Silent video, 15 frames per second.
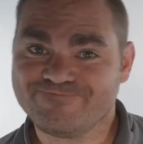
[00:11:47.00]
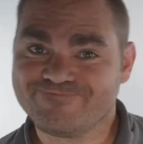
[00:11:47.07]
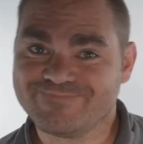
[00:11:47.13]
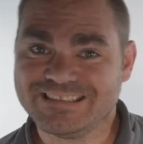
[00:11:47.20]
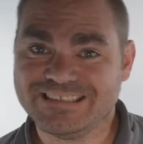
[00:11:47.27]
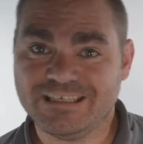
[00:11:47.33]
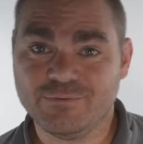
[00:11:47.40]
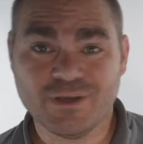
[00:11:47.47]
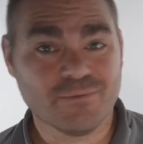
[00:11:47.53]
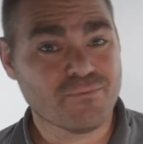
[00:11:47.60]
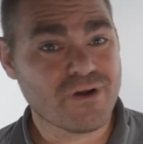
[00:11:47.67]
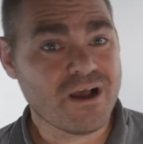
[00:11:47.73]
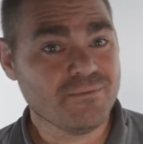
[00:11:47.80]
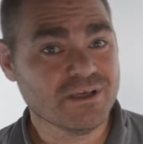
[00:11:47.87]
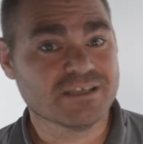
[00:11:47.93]
we could
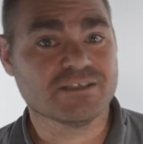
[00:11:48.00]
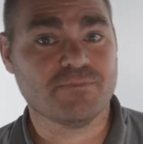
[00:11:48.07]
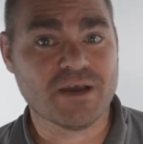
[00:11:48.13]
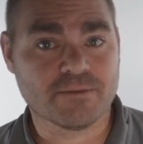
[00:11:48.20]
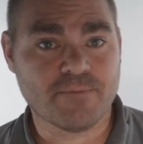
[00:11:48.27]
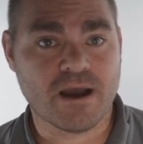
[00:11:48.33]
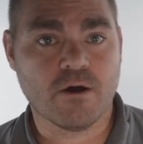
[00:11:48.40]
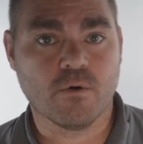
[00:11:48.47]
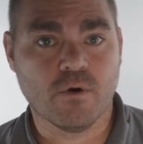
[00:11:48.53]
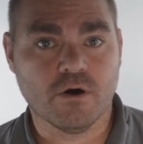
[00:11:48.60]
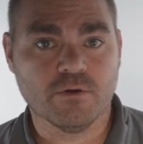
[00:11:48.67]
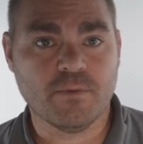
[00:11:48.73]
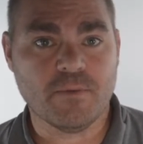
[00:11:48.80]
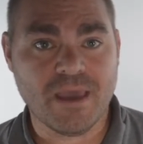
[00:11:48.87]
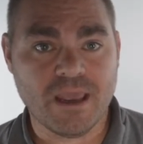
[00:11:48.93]
probably expect Powerwall to
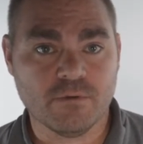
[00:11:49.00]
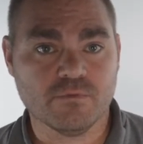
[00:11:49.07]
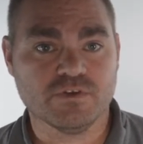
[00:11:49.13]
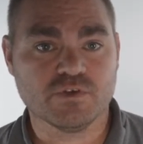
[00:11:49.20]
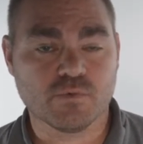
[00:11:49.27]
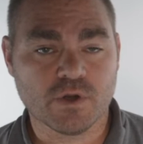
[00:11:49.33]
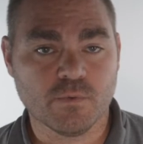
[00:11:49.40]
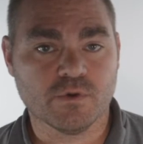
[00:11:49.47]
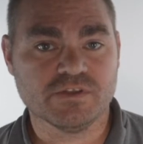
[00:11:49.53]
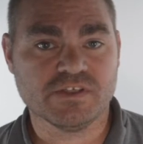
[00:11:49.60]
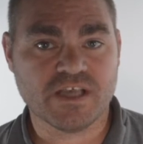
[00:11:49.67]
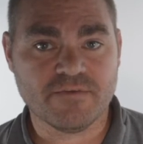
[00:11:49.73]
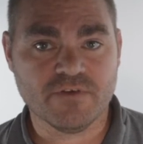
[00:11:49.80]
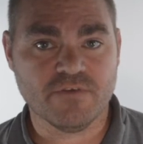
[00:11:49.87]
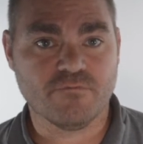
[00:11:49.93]
be made with
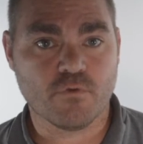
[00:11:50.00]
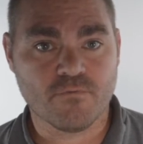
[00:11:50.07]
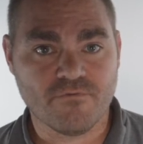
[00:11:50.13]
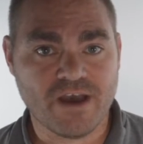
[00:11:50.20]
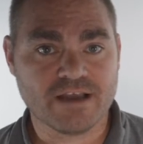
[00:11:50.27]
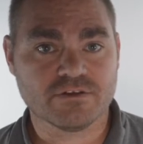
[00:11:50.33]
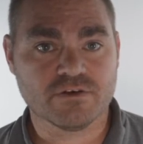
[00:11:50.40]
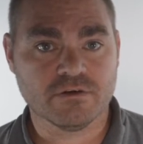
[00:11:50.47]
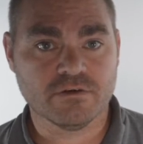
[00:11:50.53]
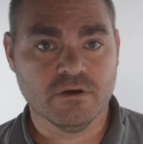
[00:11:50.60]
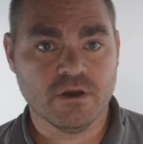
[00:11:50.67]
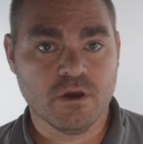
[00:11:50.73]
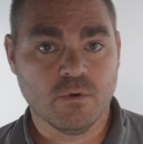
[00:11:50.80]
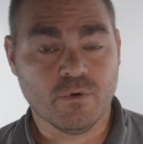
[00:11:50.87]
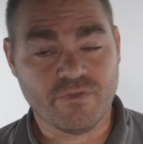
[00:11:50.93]
2170 form factor
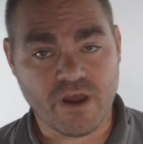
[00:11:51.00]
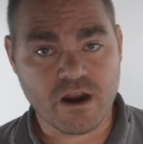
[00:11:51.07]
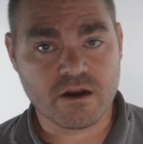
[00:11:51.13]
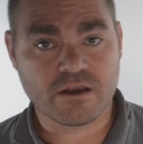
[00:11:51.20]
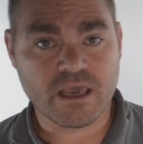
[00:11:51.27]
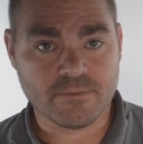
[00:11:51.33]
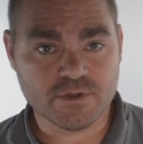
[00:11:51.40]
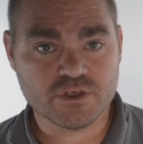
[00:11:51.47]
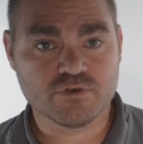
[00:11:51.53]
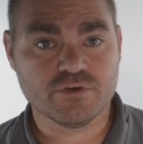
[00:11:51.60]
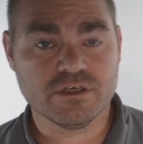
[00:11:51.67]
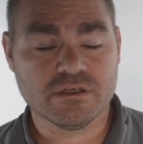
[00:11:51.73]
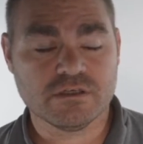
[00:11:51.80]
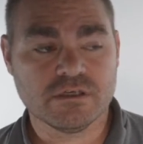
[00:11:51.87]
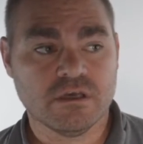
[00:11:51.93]
with iron
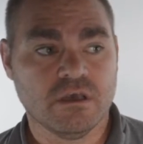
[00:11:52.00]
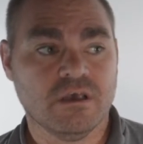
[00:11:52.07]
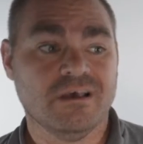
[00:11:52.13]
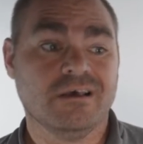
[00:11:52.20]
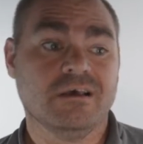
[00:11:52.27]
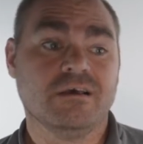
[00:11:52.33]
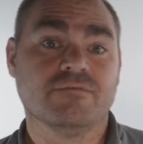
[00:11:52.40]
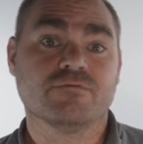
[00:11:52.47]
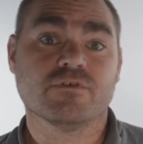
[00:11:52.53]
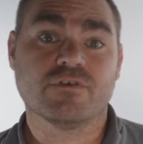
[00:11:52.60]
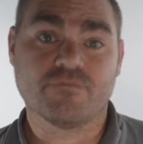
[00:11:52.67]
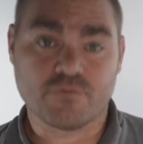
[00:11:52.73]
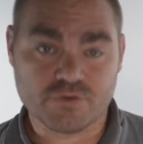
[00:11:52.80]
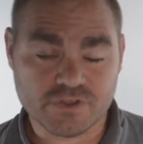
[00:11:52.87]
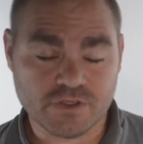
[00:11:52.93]
chemistries for the
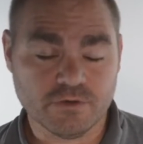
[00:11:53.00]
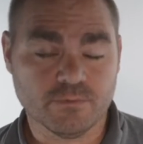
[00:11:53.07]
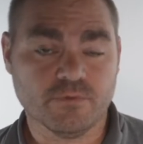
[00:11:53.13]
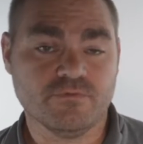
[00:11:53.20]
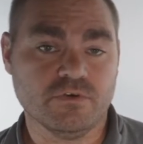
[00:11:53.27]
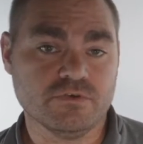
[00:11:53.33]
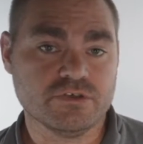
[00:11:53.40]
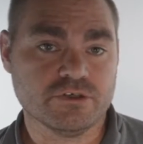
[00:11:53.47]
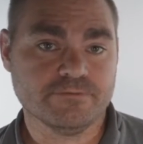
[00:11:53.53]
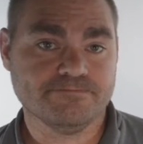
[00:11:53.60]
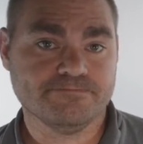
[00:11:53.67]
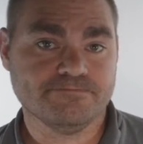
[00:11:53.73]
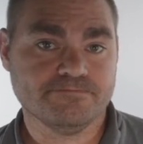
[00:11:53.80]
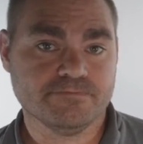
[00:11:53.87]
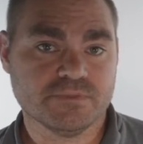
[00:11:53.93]
foreseeable future.
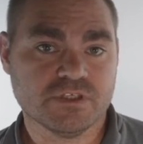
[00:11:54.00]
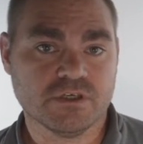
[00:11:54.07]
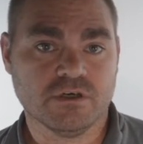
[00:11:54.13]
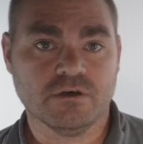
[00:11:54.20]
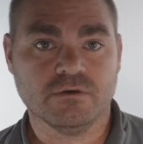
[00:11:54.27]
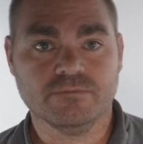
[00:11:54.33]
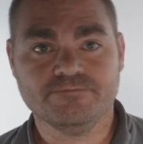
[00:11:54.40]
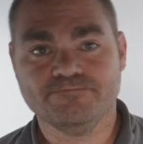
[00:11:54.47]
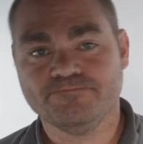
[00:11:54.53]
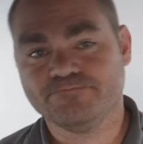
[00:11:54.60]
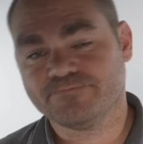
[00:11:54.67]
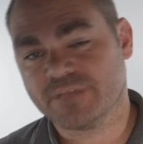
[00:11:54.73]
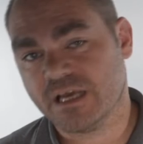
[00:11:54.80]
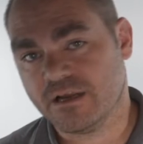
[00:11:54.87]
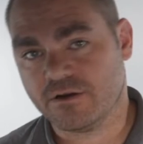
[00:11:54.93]
So,
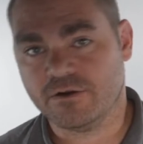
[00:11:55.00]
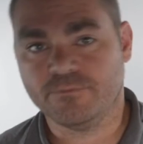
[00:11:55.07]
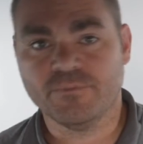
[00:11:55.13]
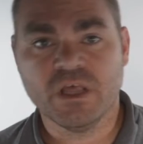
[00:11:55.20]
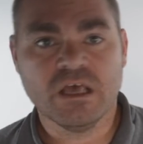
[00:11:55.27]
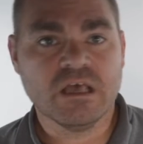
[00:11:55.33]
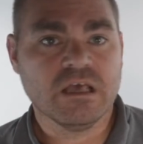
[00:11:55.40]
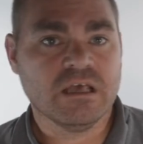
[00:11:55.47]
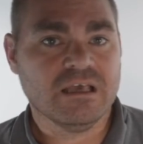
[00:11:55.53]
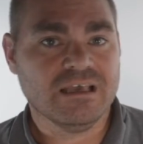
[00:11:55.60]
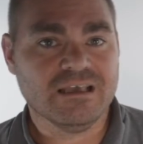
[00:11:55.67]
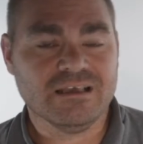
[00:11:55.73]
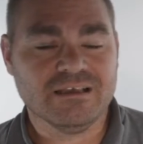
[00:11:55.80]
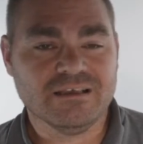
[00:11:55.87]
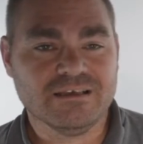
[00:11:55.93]
I don't know.
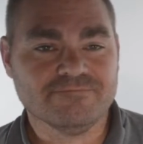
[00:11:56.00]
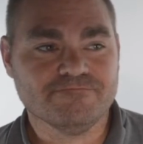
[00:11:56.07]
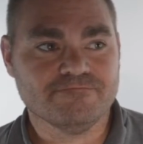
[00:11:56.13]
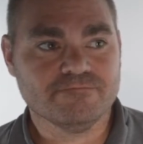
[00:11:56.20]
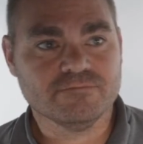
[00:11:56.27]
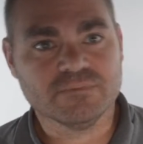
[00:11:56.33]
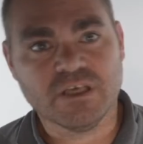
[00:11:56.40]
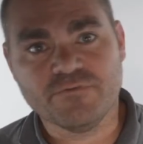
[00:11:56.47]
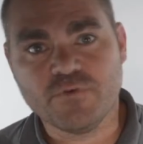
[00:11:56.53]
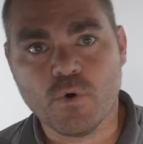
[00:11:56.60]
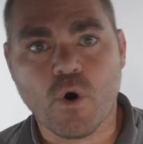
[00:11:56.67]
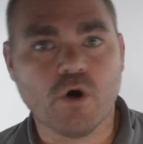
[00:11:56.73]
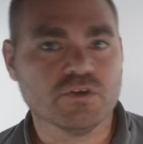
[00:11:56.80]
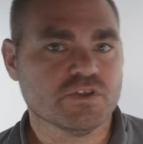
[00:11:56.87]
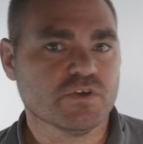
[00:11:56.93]
If you
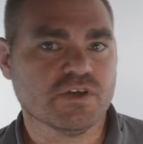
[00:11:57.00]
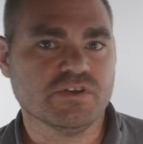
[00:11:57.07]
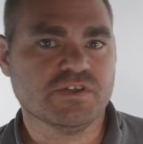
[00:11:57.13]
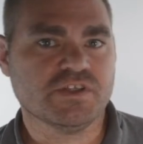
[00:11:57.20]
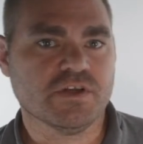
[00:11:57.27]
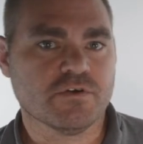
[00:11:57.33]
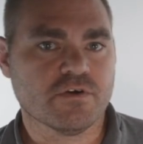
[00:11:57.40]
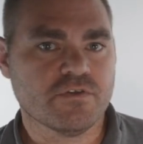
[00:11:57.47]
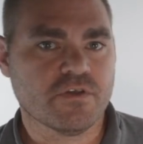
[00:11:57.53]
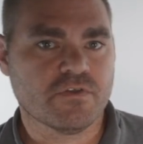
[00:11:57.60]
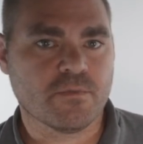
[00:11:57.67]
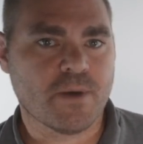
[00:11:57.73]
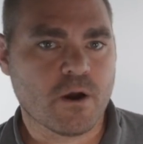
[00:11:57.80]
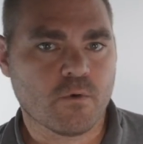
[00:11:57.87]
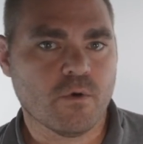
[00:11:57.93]
also consider that the
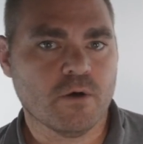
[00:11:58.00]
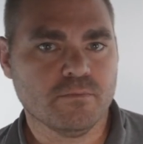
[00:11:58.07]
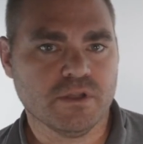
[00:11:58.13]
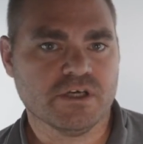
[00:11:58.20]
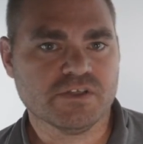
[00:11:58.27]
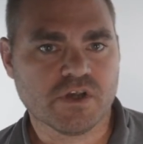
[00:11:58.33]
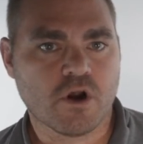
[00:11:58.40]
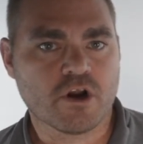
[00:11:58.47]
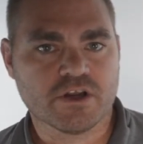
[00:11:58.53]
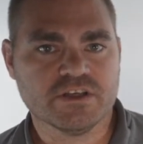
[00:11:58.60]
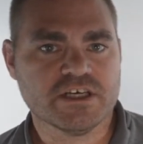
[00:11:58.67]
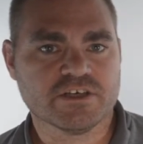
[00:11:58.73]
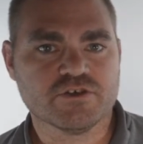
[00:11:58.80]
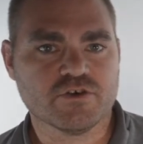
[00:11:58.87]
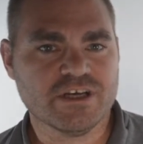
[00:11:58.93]
Powerwall Plus
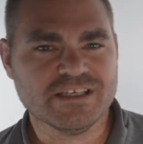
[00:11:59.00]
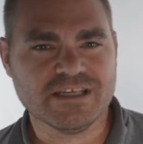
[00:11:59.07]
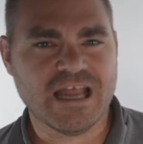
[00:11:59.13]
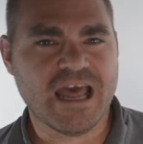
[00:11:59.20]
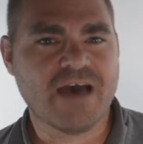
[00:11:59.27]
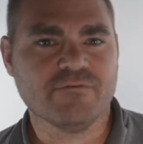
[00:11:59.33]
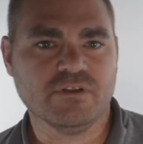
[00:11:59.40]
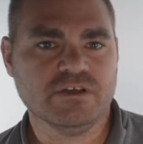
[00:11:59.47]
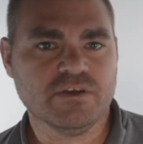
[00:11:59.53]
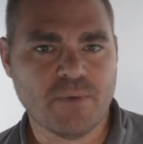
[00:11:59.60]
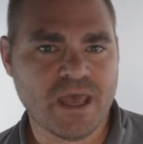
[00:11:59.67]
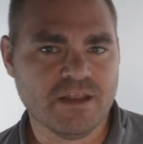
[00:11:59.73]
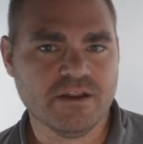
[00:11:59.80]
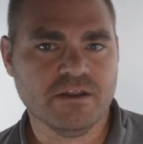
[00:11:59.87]
architecture isn't heavily dependent